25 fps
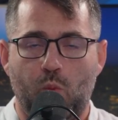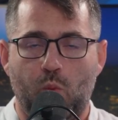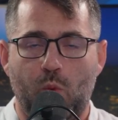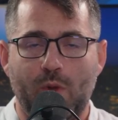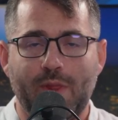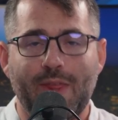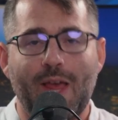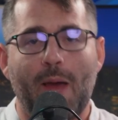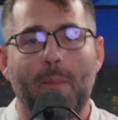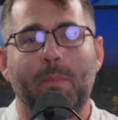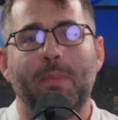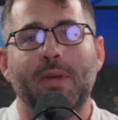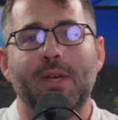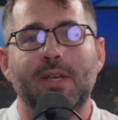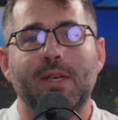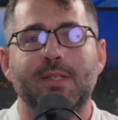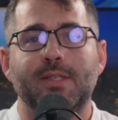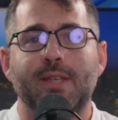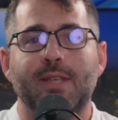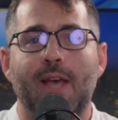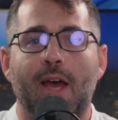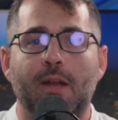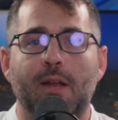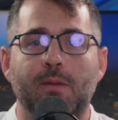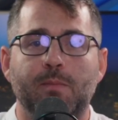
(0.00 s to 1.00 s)
With that being
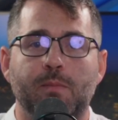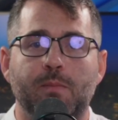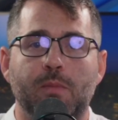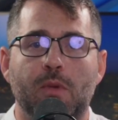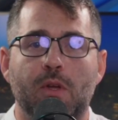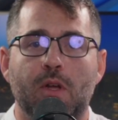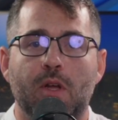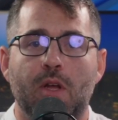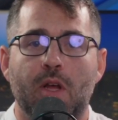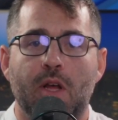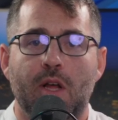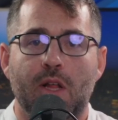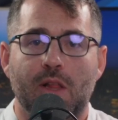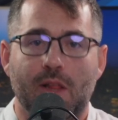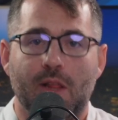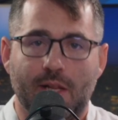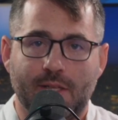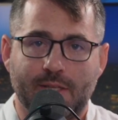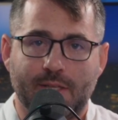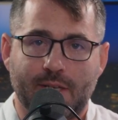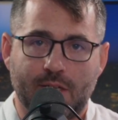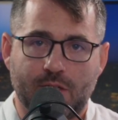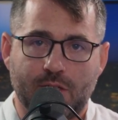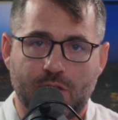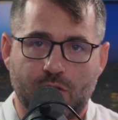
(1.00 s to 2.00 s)
said,
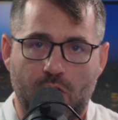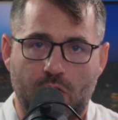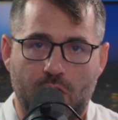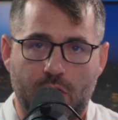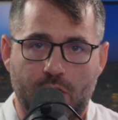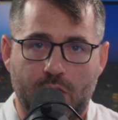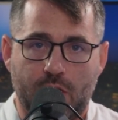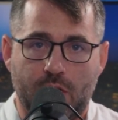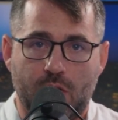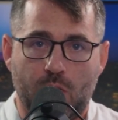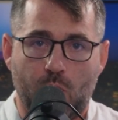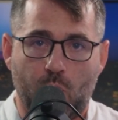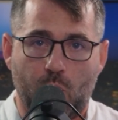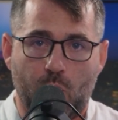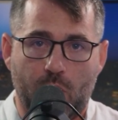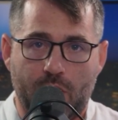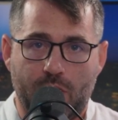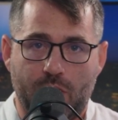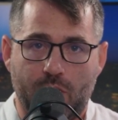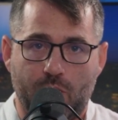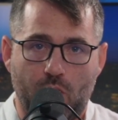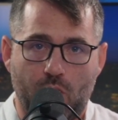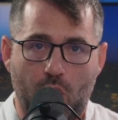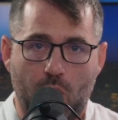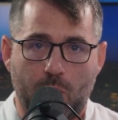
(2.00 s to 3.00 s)
let's get started
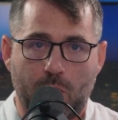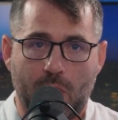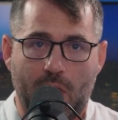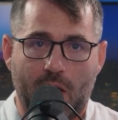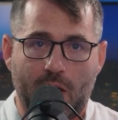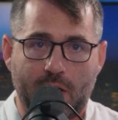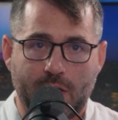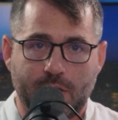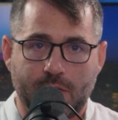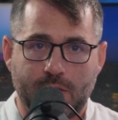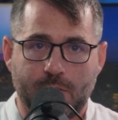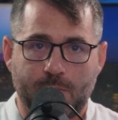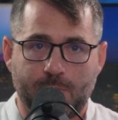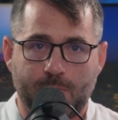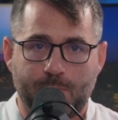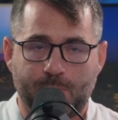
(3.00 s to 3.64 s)
with Roblox.